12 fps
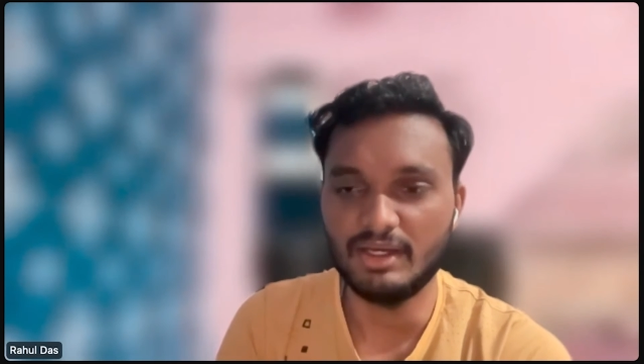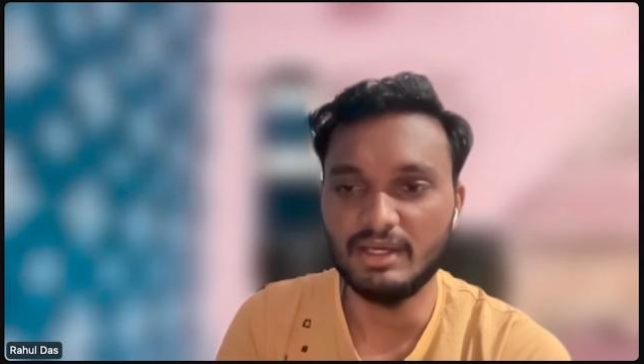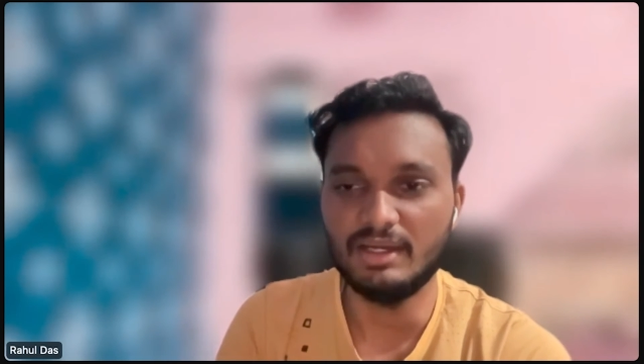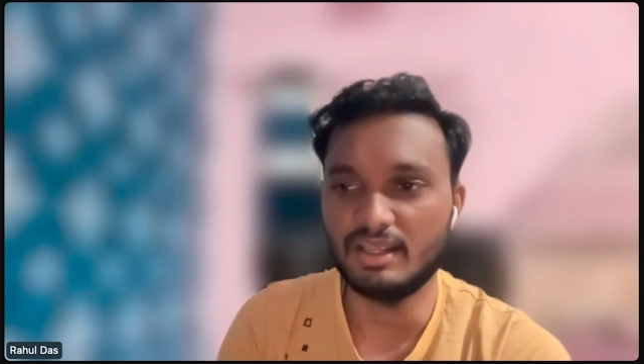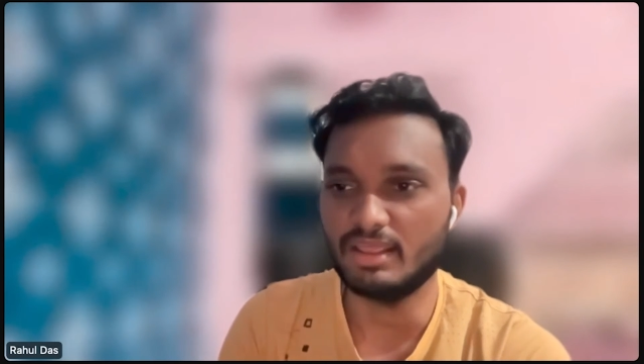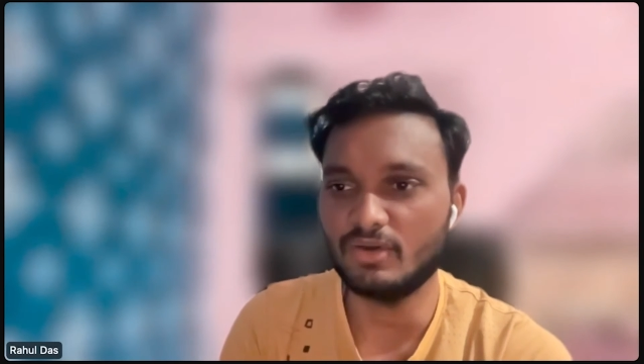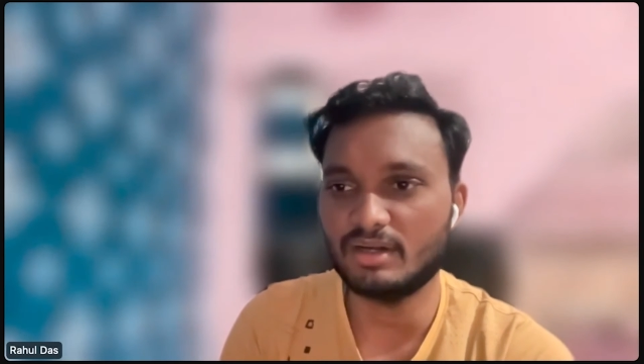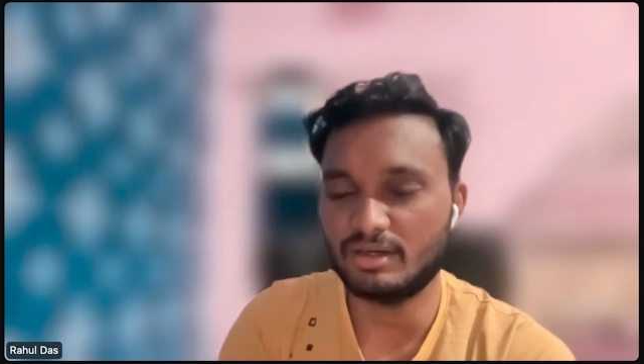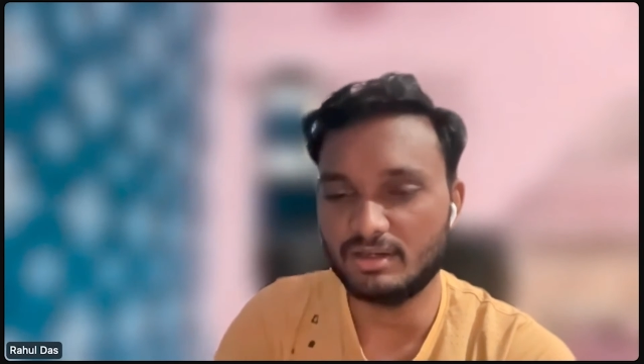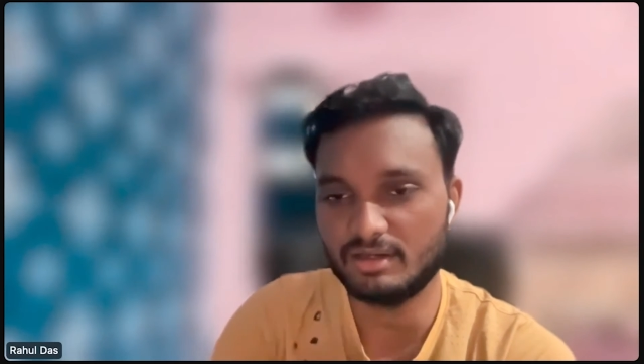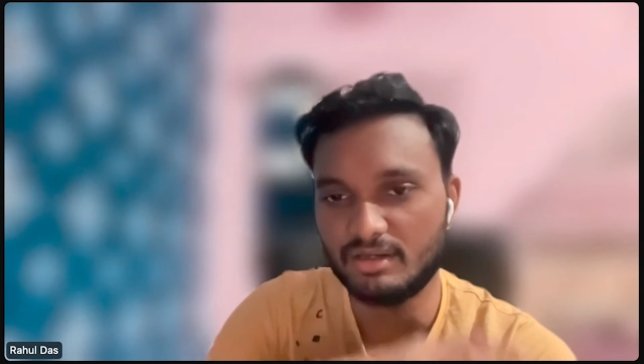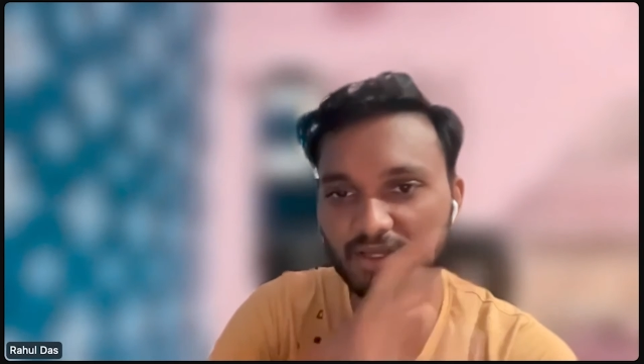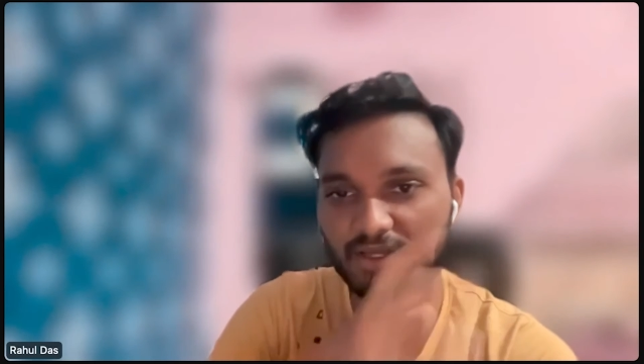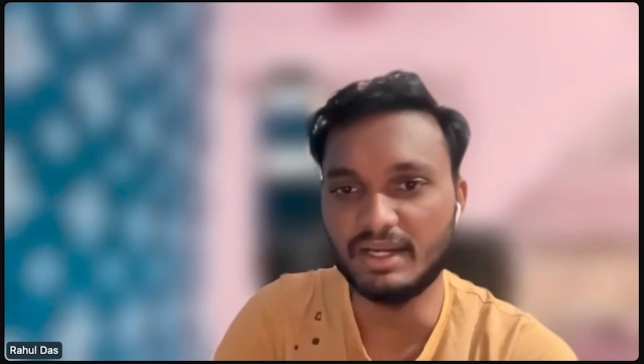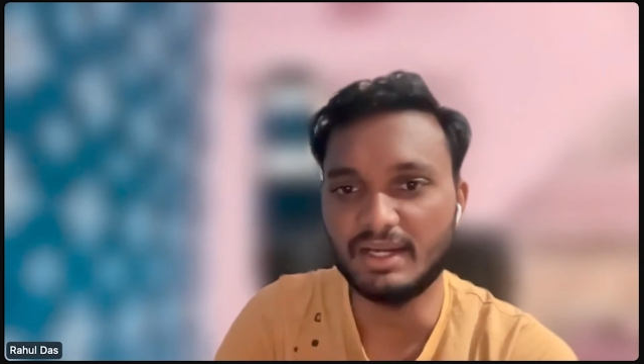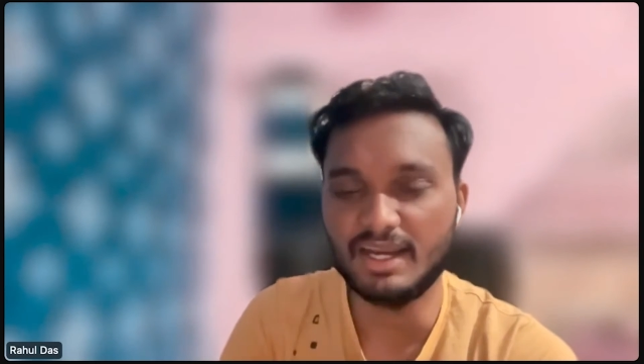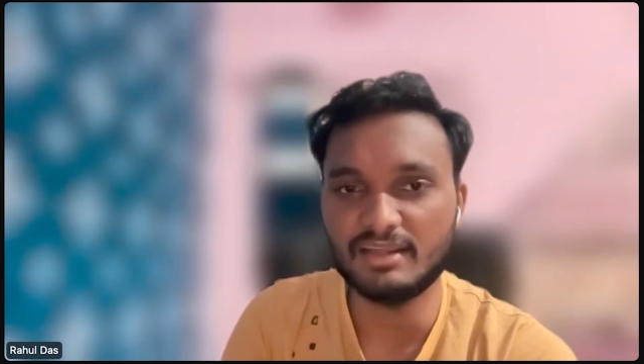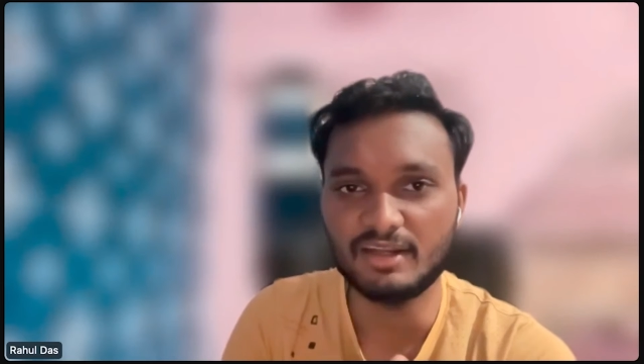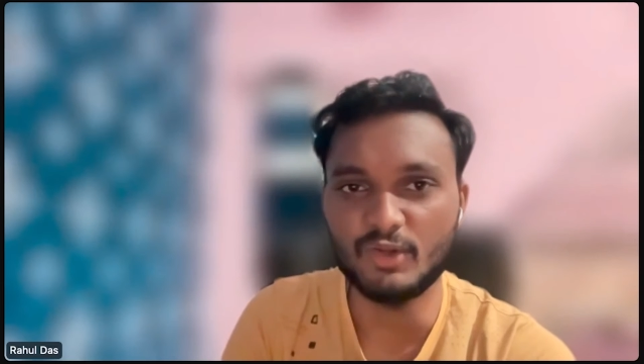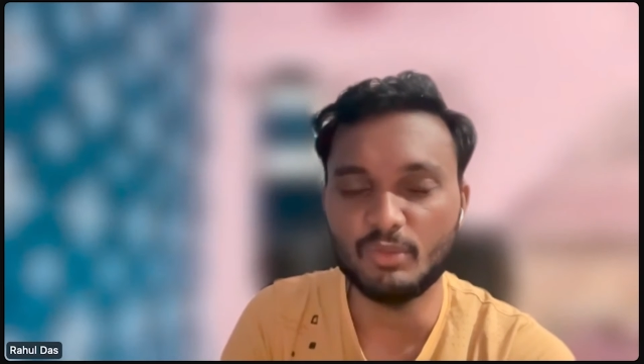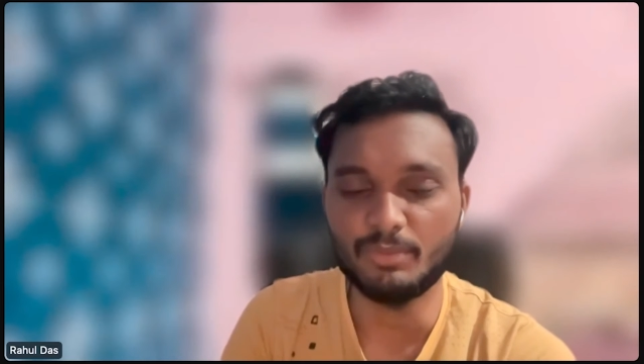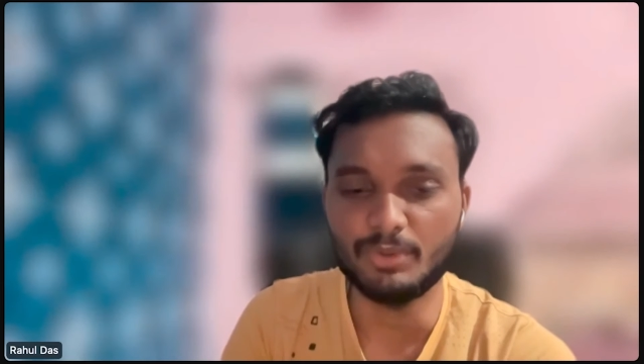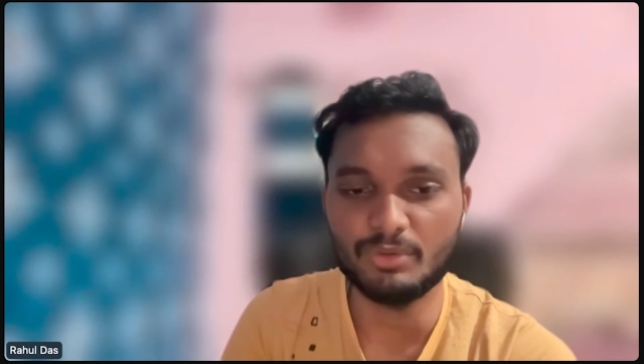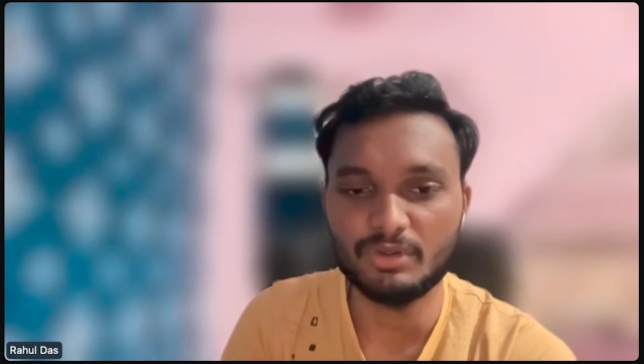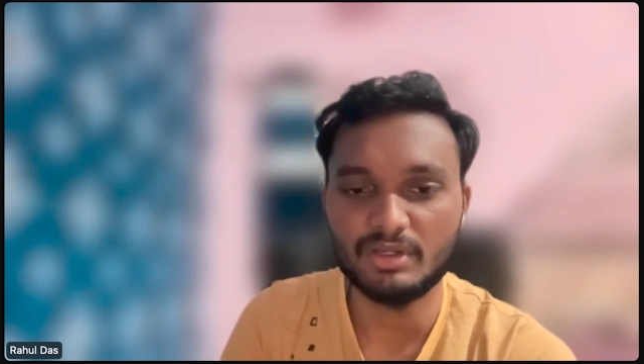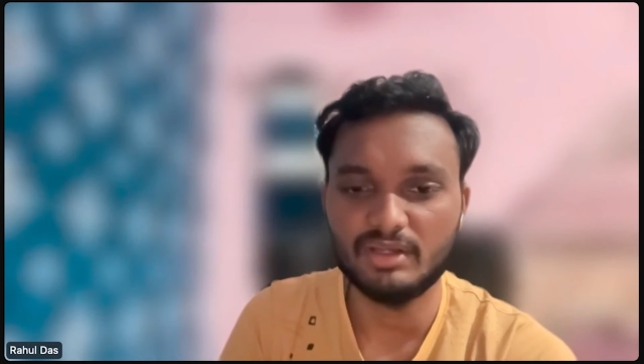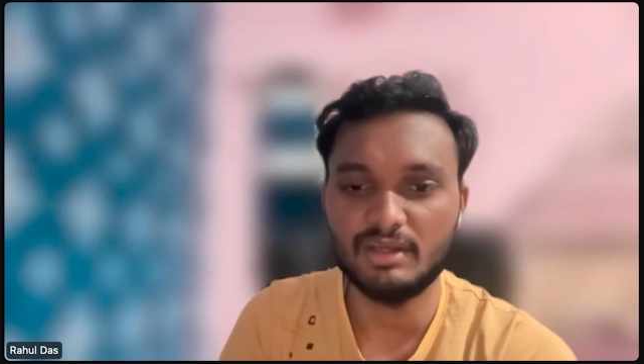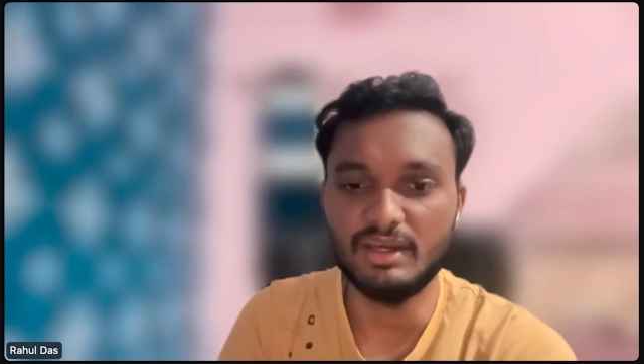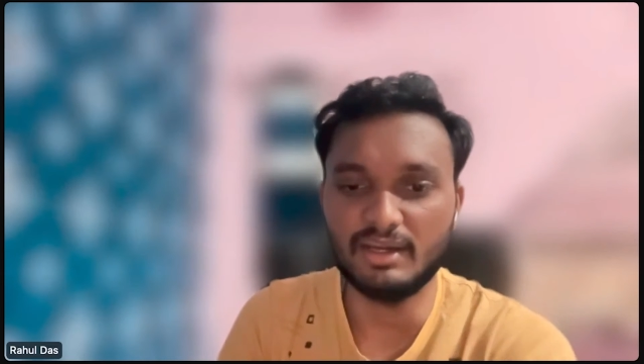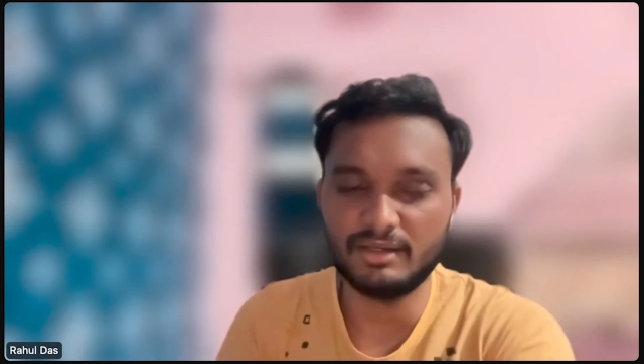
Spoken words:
it does not create a new view.